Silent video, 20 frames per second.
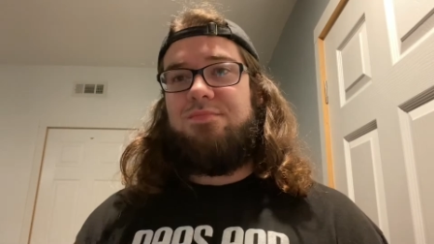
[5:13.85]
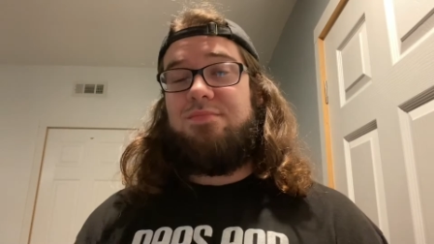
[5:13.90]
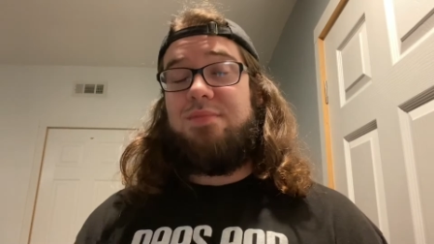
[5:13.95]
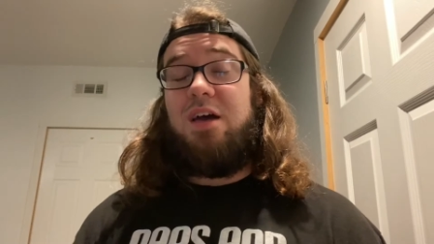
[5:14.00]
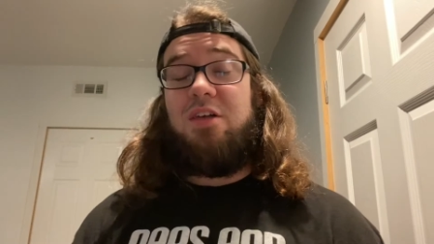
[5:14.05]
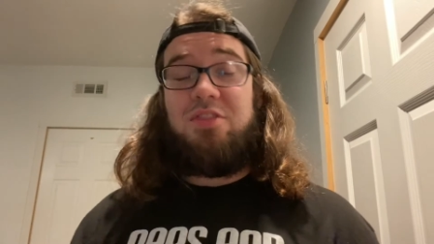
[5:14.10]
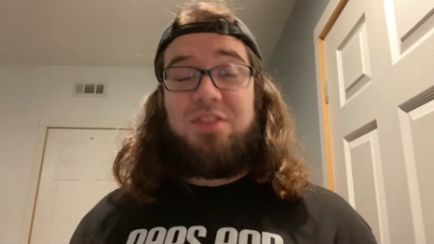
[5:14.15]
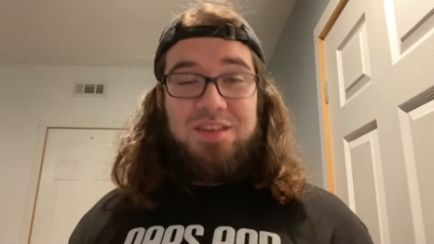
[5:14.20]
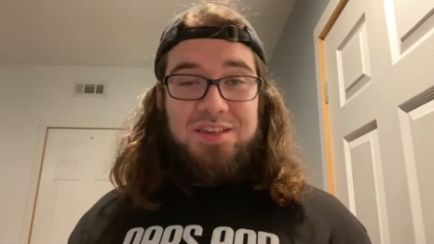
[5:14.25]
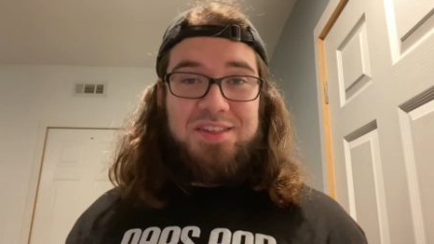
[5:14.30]

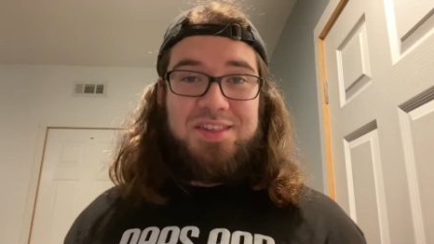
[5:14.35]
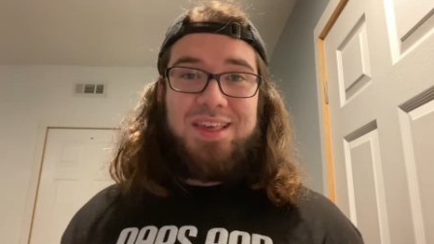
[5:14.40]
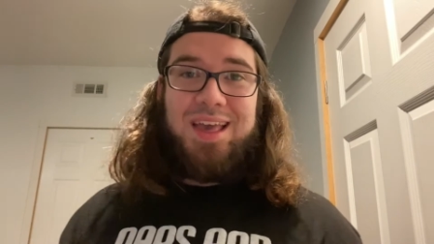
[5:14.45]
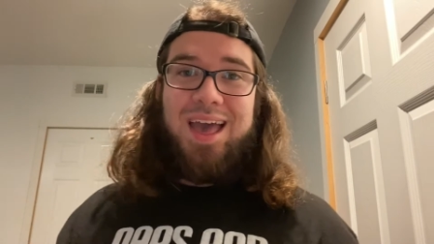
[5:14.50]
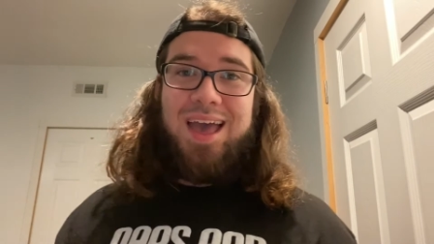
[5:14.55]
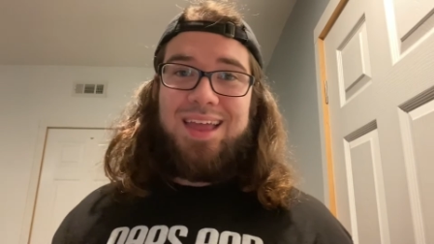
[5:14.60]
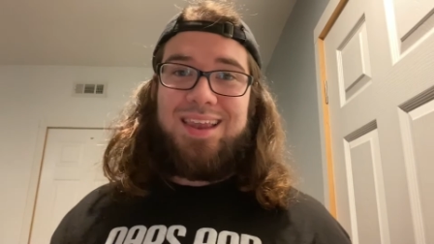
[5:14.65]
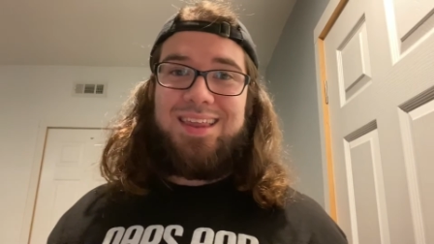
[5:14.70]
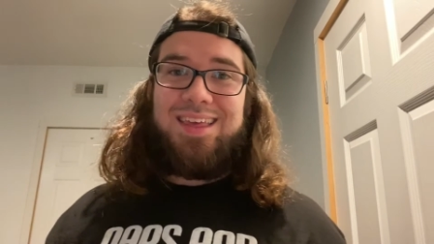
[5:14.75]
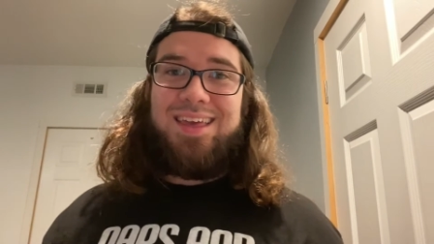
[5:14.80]
Now this
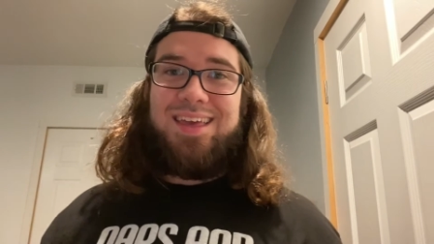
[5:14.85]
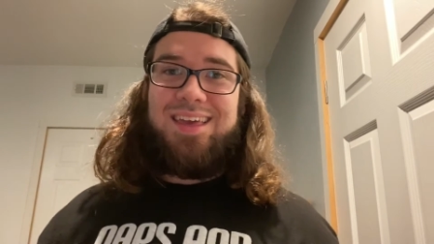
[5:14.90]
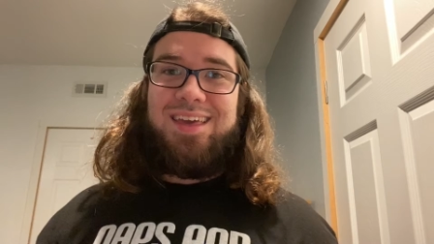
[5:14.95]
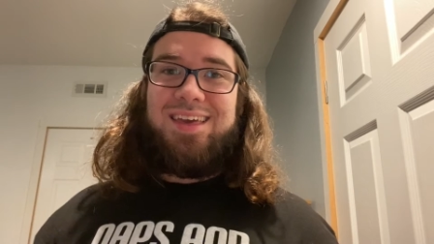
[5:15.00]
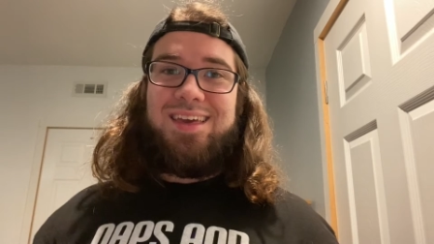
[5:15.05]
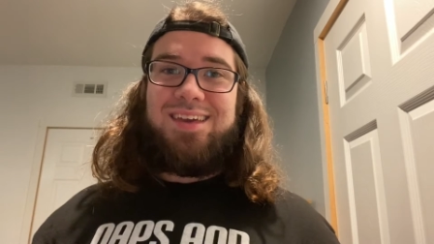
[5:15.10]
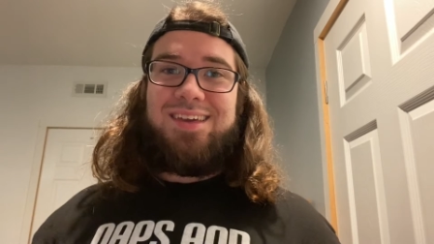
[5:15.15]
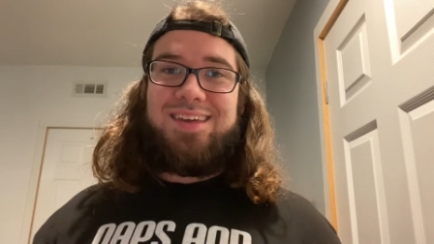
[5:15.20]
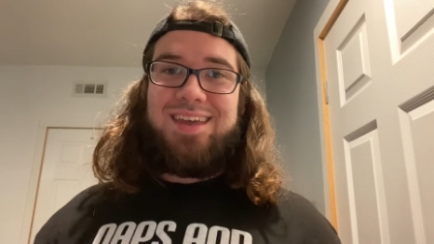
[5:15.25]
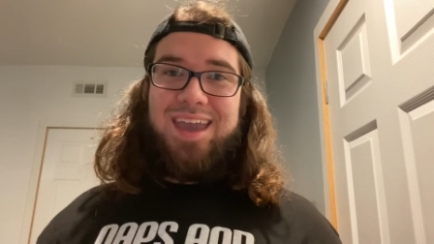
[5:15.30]
set
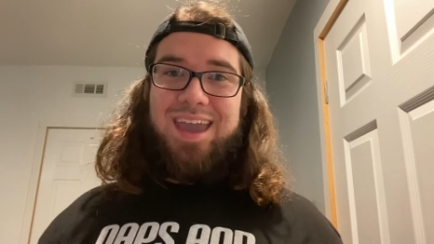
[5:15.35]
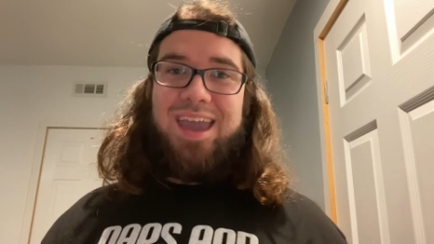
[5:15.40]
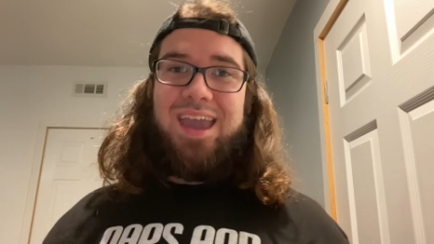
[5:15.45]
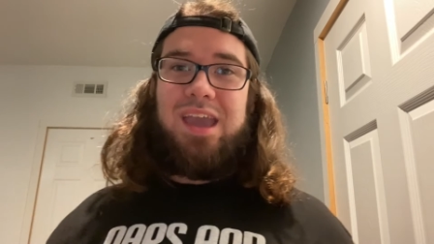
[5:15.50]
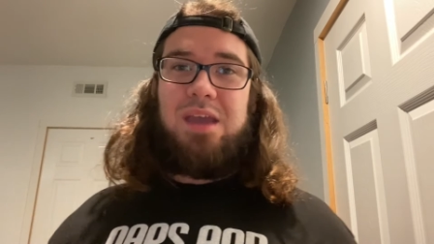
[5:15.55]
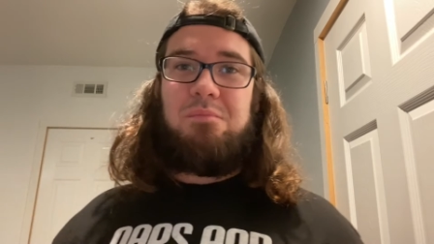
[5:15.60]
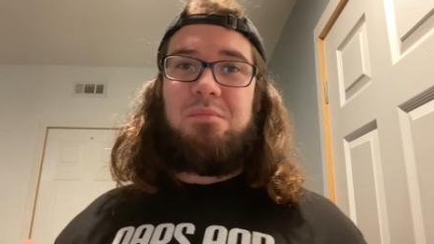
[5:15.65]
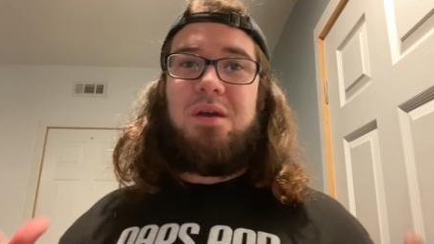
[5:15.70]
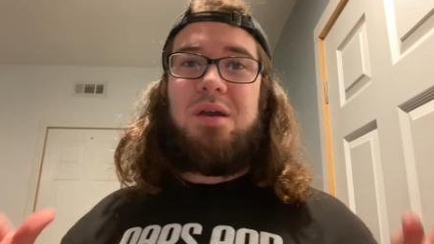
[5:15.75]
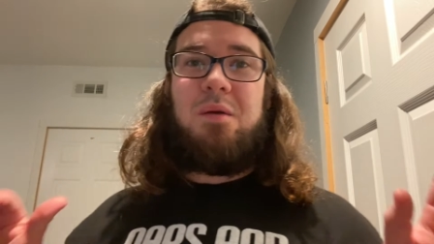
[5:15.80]

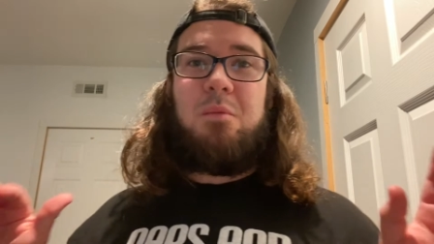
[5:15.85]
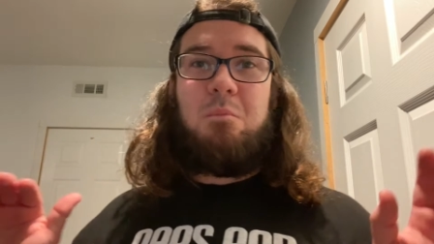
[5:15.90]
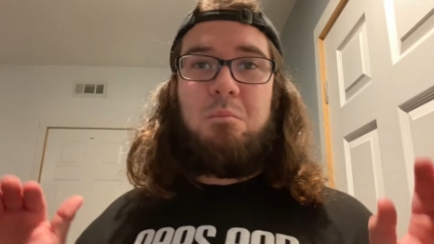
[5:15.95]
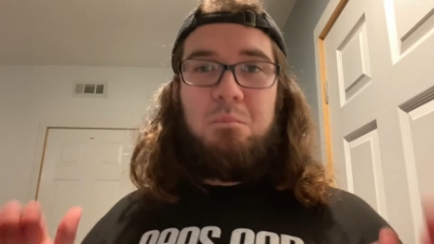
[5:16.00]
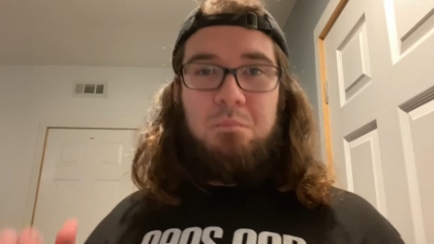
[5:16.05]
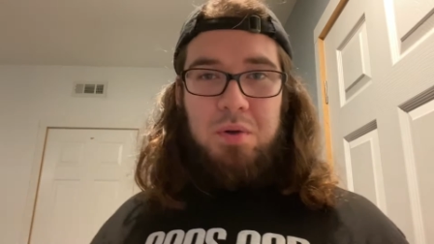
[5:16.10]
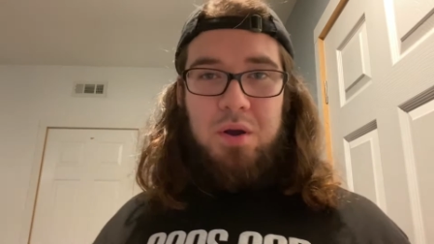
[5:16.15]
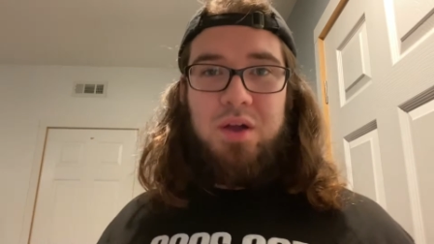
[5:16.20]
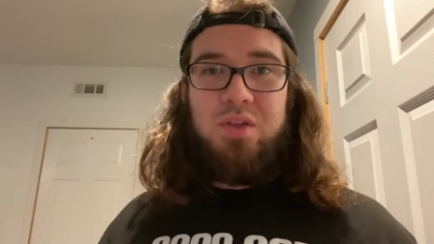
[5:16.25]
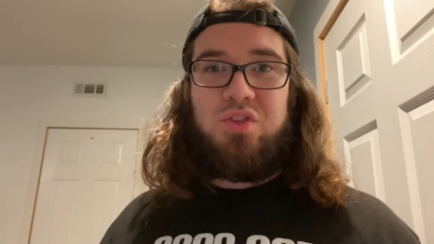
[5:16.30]
came
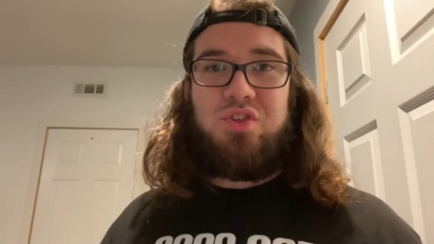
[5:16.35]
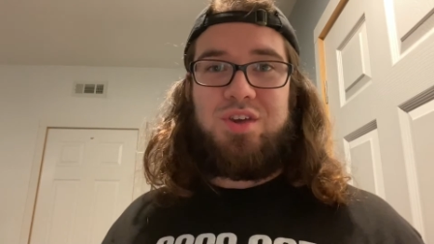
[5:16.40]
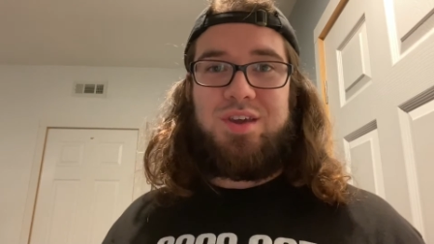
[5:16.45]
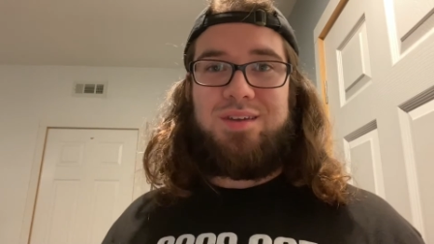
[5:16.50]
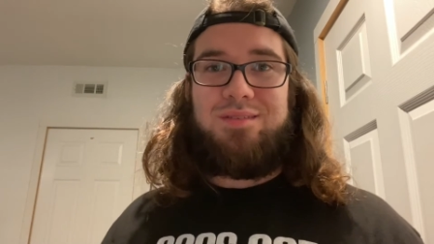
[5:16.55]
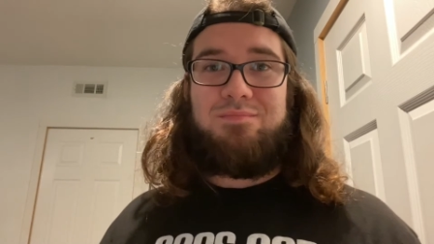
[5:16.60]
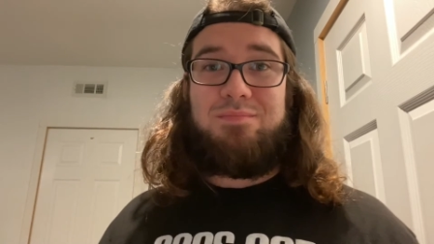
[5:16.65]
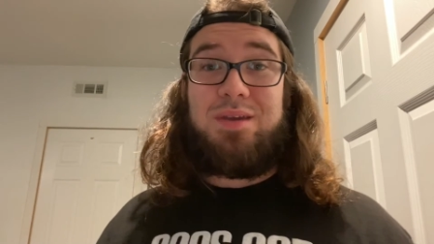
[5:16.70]
punching,